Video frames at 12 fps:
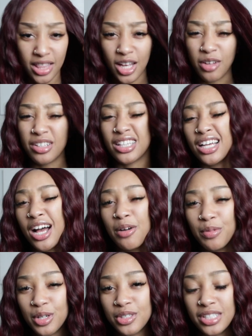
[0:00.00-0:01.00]
The only thing
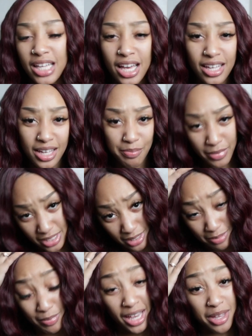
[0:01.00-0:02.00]
I will say, and
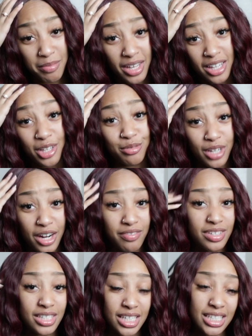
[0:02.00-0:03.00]
this is making me a little
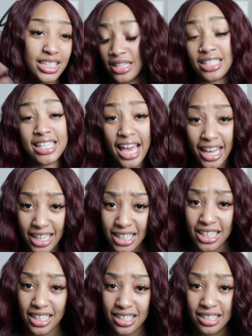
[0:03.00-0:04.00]
nervous, is the
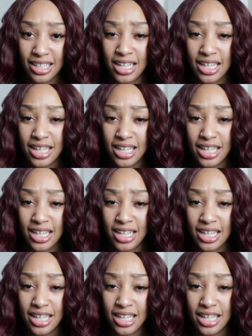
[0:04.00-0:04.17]
tangling.